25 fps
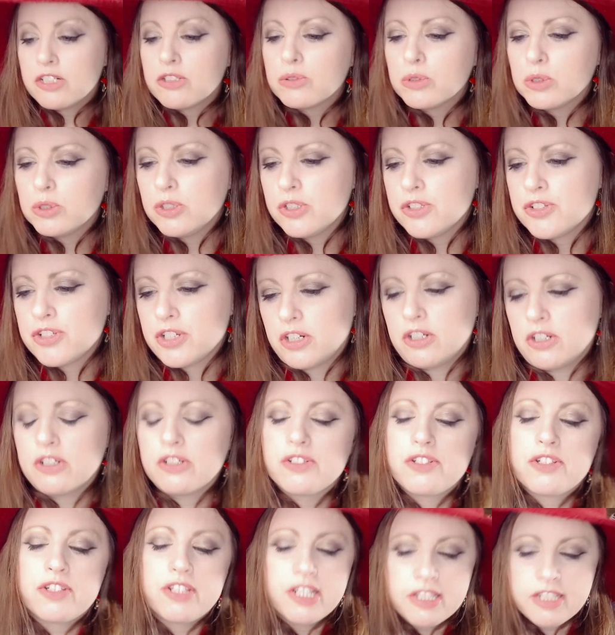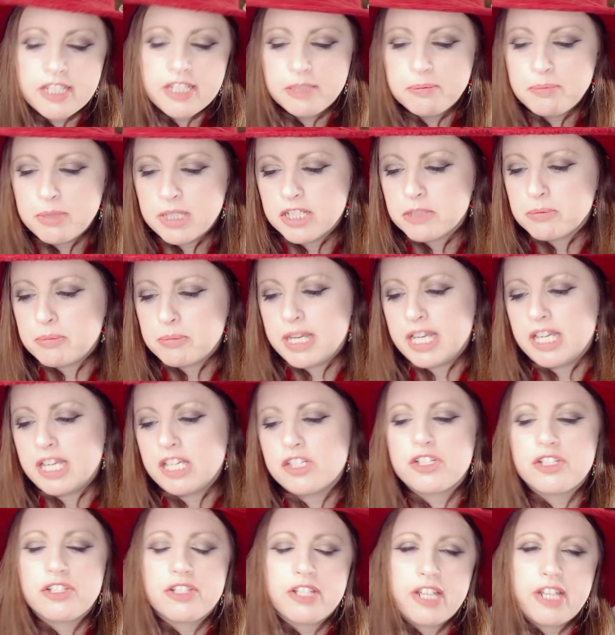rules are 16 plus
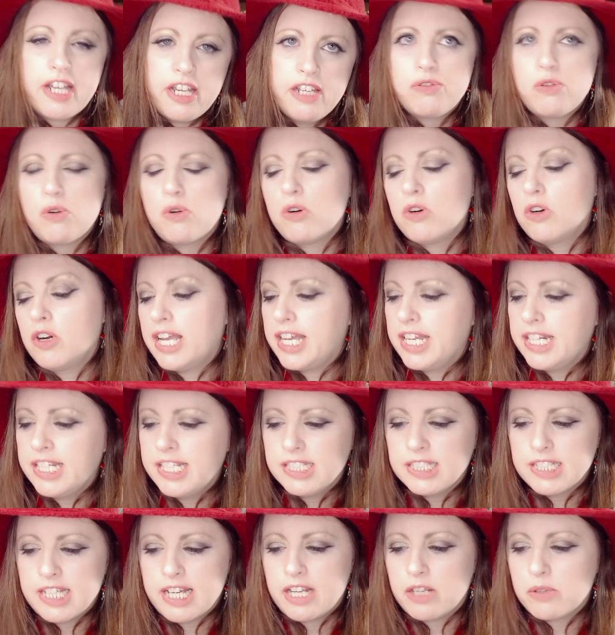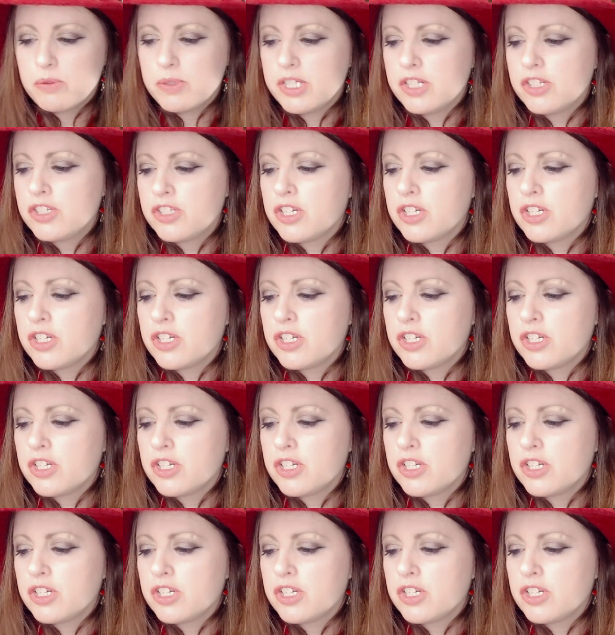pages, A4, any language,